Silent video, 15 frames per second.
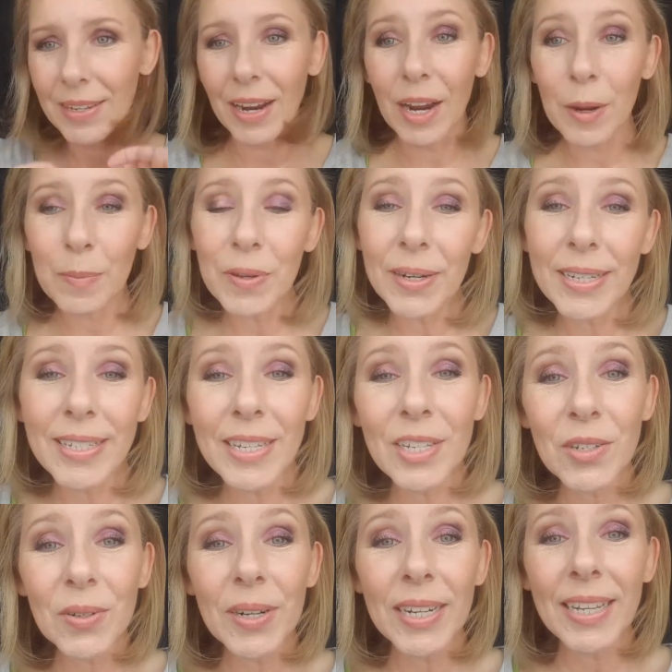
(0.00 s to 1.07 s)
I hope you guys
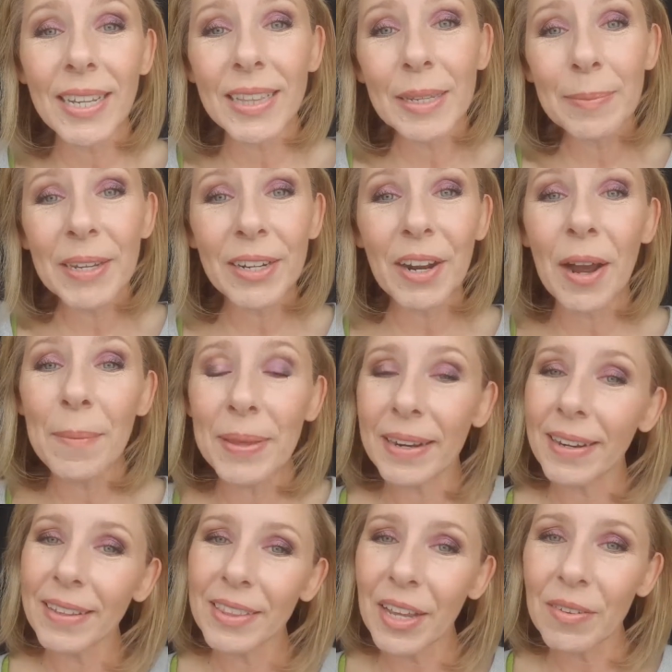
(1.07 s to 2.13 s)
enjoyed it. Leave me a comment.
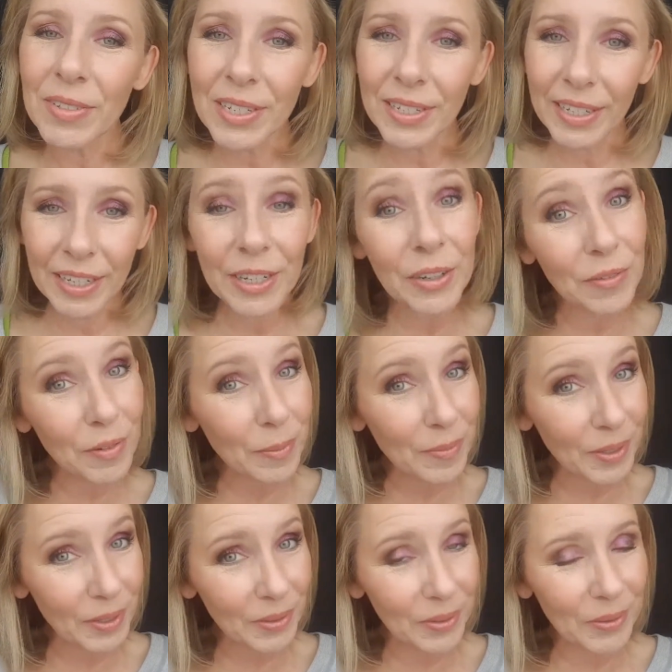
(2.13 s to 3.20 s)
I'd love to hear from
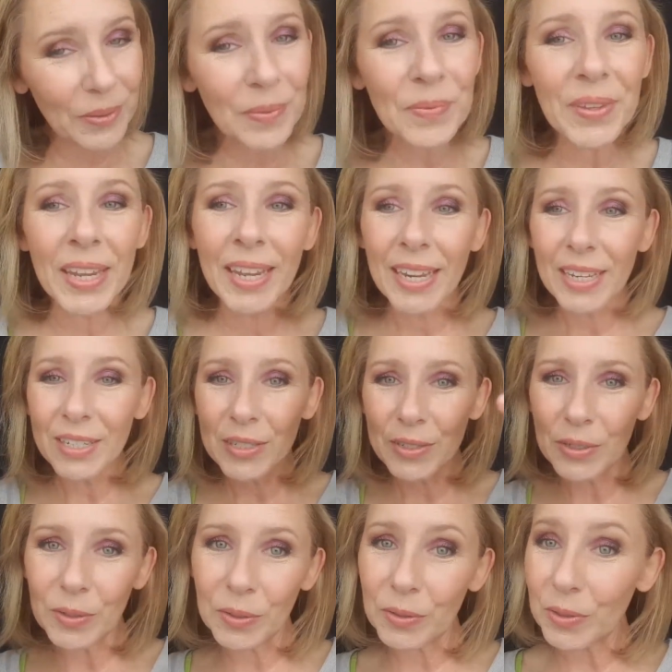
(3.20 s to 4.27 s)
you.
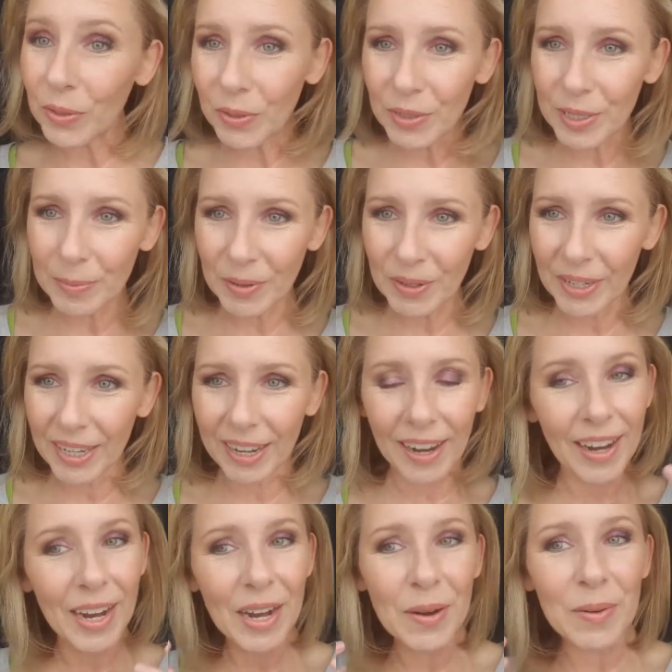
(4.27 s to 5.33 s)
Do you do your smoky
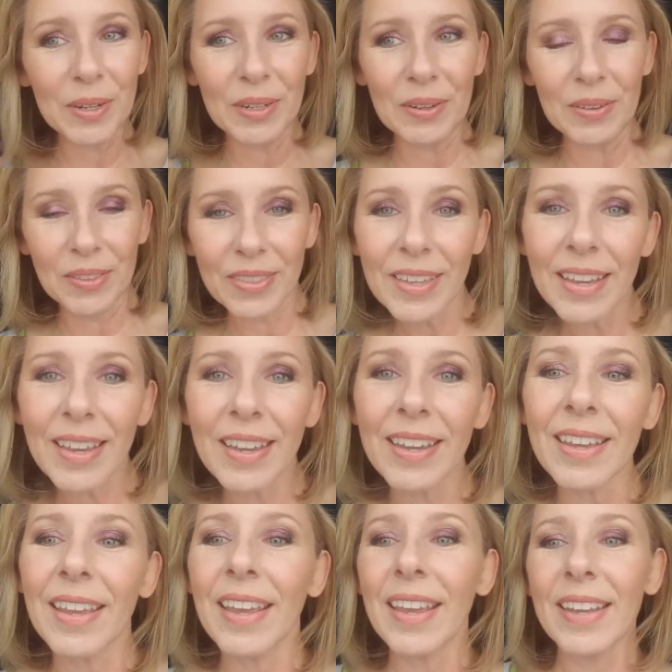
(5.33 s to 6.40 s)
eye? What do you think?
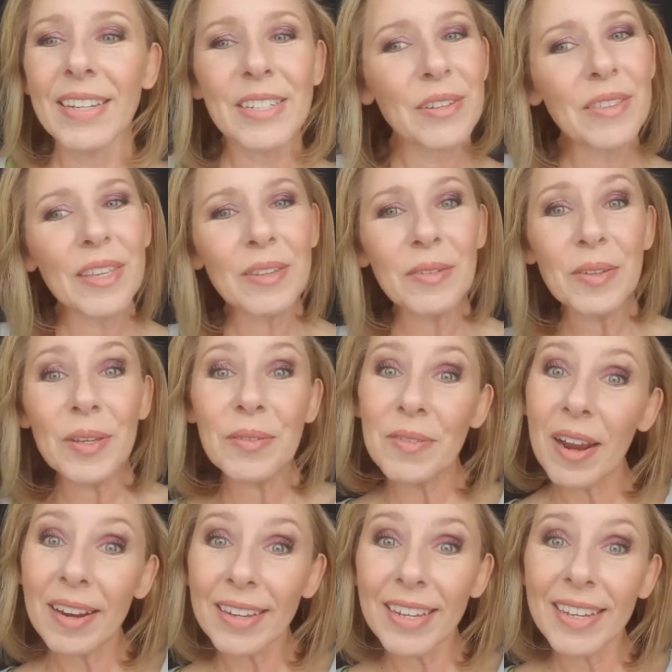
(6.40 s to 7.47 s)
Do you think you can
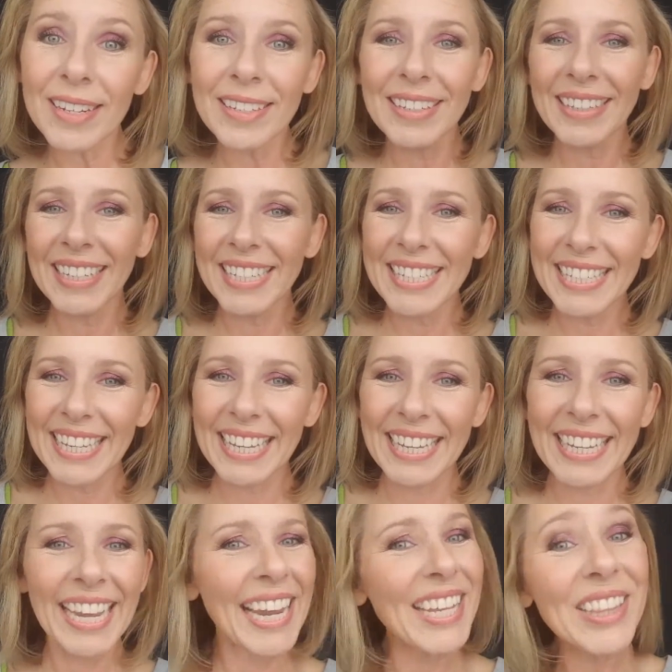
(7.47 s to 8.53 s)
rock it? Let's see.
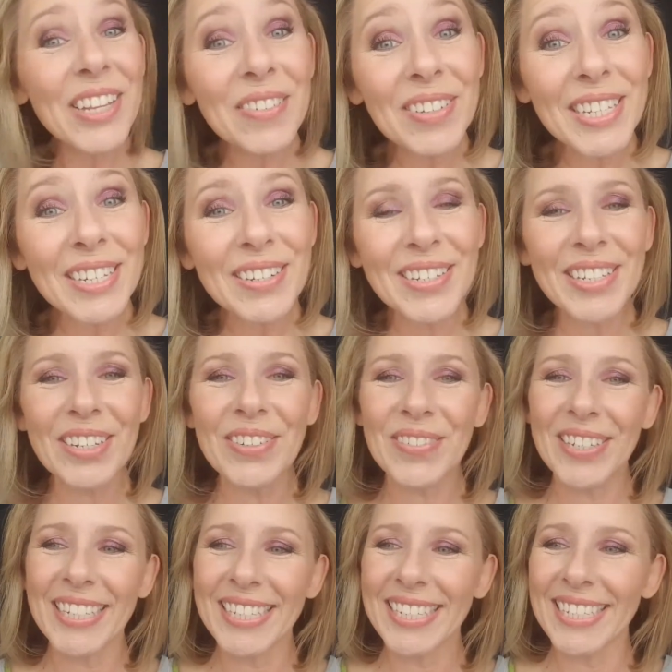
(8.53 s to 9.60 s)
I'd love to see your
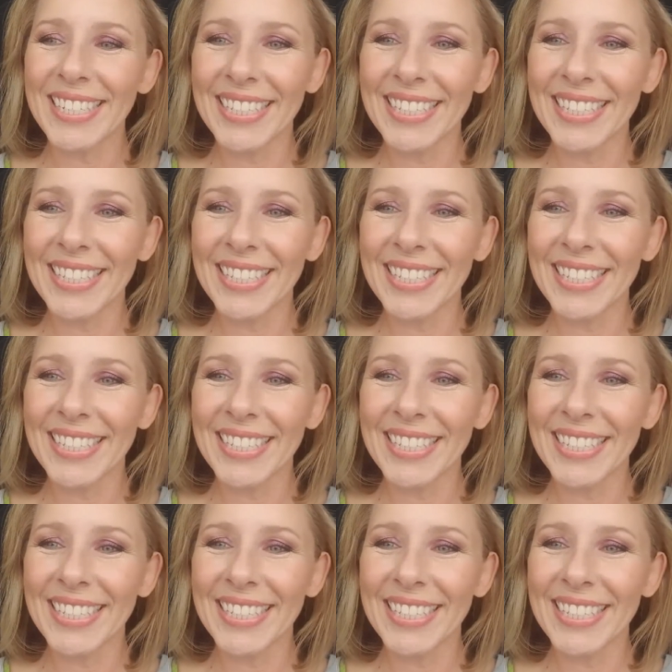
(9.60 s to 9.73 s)
selfies.